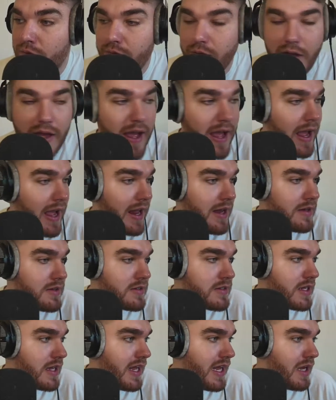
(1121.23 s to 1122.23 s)

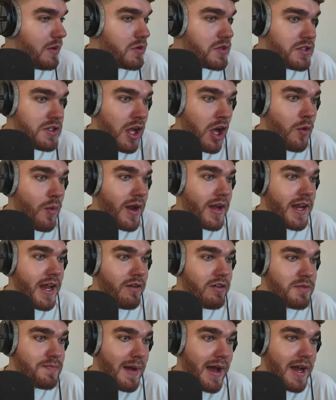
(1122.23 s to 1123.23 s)
And he was nowhere
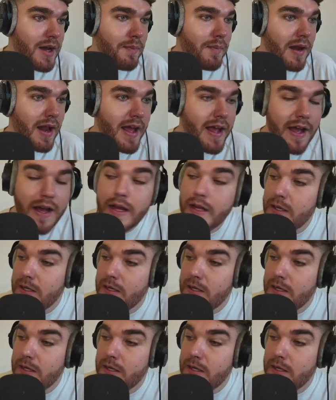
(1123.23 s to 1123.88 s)
near as bad a player